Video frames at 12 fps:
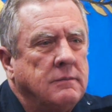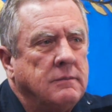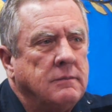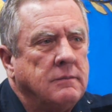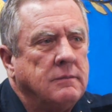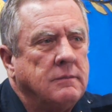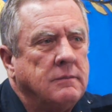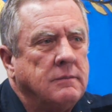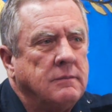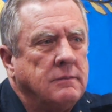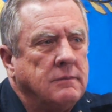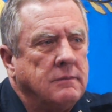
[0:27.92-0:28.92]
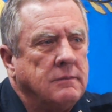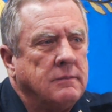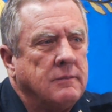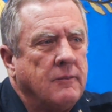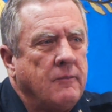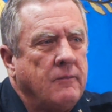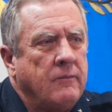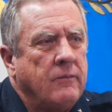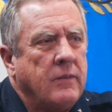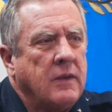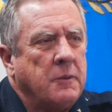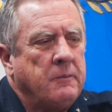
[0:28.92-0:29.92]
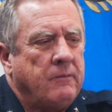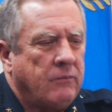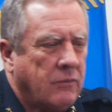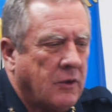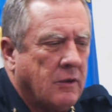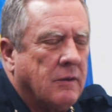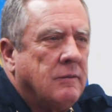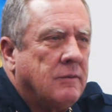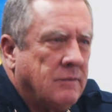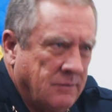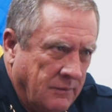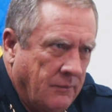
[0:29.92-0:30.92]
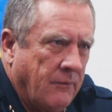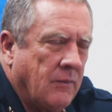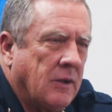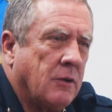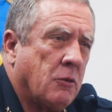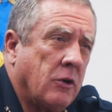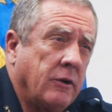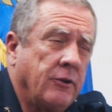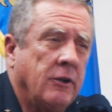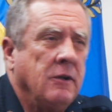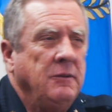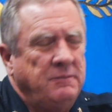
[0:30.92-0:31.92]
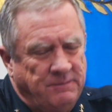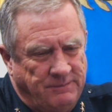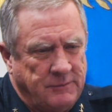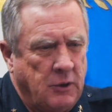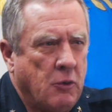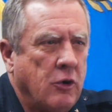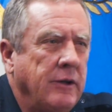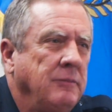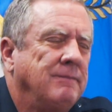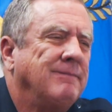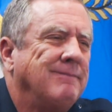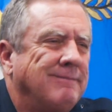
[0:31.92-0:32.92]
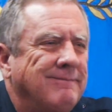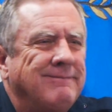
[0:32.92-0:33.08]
I've got Chief George Turner with us, our police chief. Chief, welcome. Good to have you.